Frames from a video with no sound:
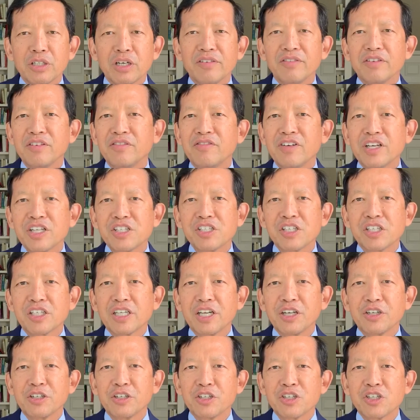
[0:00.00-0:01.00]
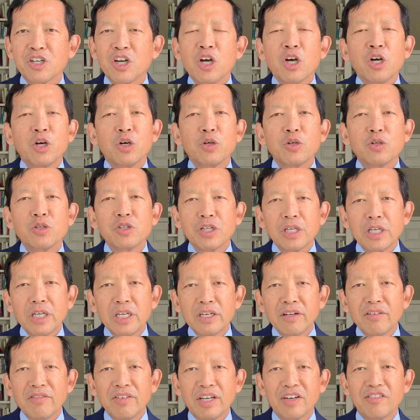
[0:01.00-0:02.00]
of investigators whose
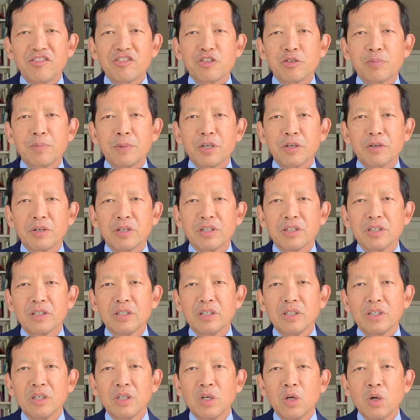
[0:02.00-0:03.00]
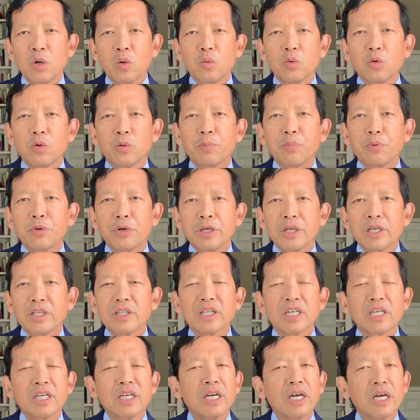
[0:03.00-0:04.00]
innovative spirit will bring
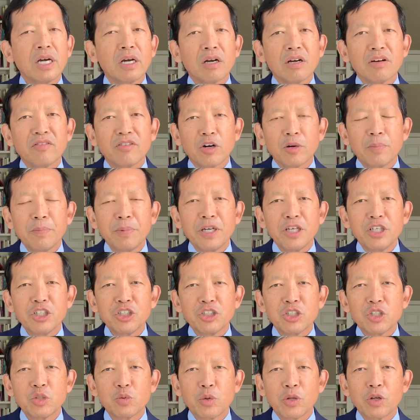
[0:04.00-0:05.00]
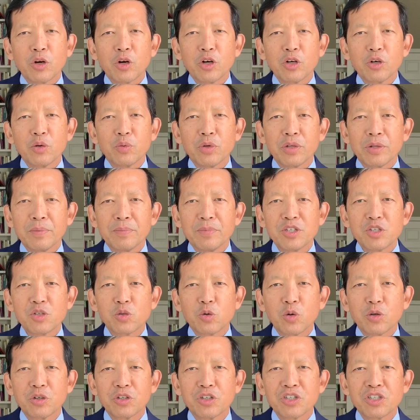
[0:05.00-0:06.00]
the care of our patients with heart rhythm
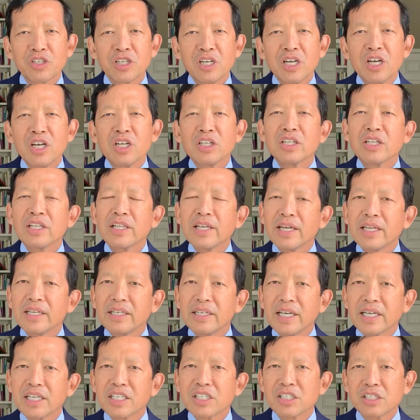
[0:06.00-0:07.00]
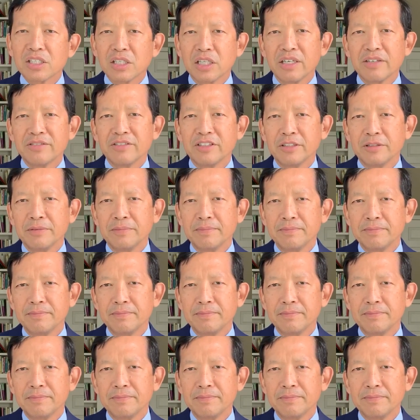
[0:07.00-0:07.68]
disorders to that next level.